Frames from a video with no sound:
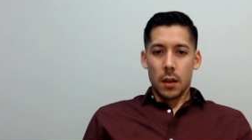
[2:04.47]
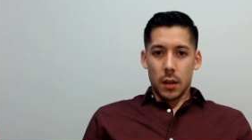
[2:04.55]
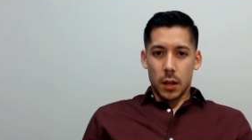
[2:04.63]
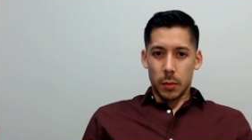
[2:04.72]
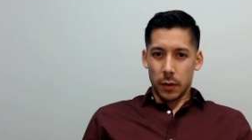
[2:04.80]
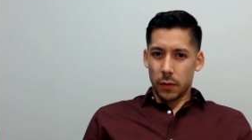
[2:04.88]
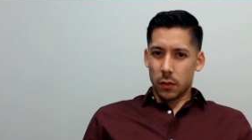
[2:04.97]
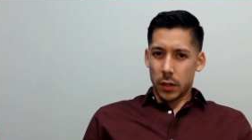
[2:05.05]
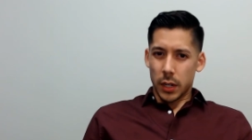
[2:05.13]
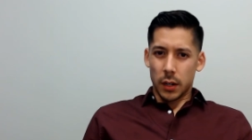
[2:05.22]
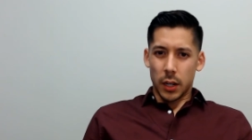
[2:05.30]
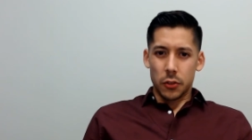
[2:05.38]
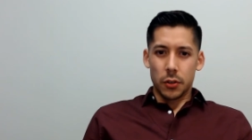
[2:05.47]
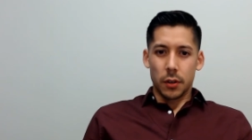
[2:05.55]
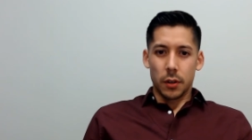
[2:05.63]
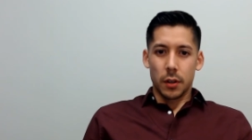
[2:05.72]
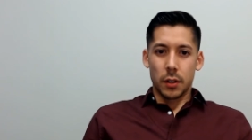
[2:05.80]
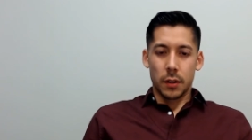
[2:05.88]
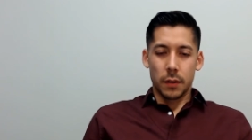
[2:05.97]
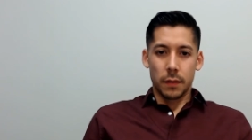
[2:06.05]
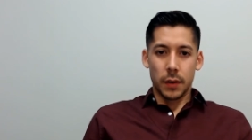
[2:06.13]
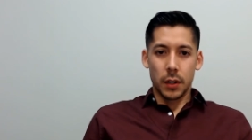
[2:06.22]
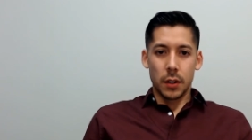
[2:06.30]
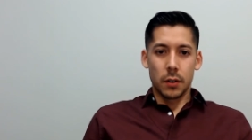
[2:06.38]
I mean, if you look at nature
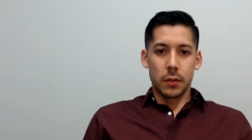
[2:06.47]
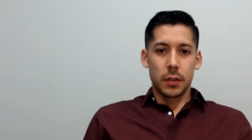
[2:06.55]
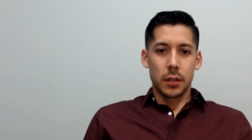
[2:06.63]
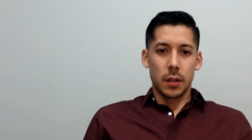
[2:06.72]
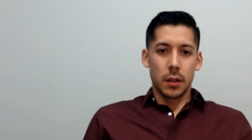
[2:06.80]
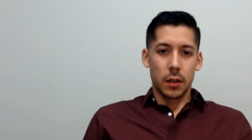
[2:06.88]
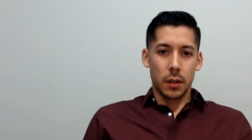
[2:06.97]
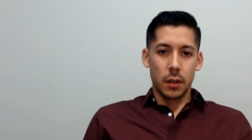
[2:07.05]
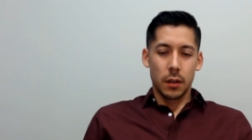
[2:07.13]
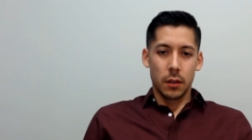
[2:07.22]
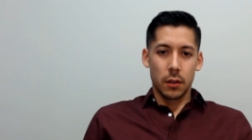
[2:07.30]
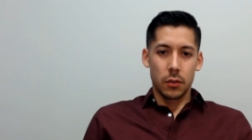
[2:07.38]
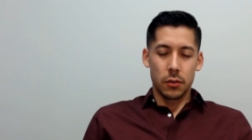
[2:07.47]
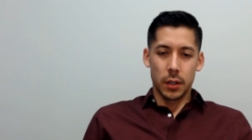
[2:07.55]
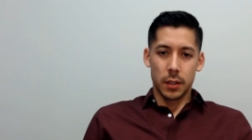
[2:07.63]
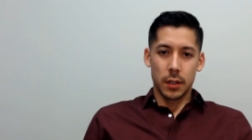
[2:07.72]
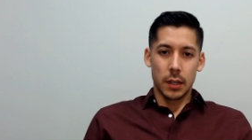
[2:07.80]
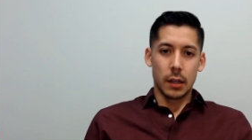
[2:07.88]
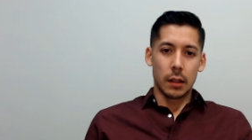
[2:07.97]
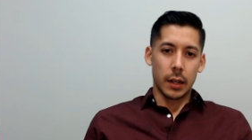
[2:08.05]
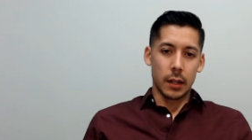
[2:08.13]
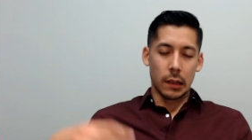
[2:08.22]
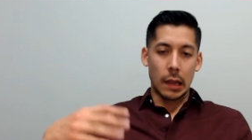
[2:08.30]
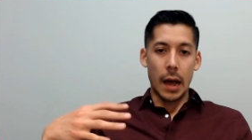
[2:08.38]
videos, you can see like
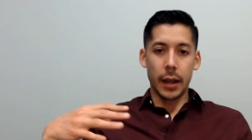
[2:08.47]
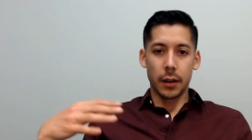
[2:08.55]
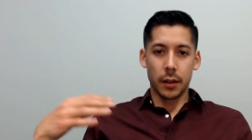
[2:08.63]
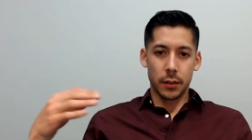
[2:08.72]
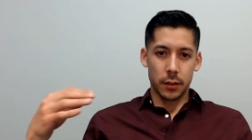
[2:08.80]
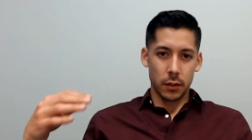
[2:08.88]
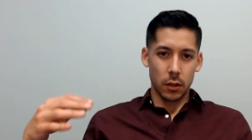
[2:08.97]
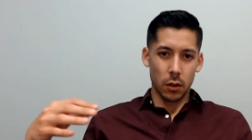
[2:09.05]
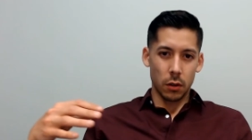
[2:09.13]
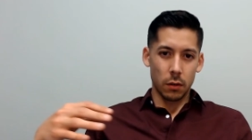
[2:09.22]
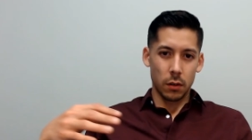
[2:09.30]
lioness go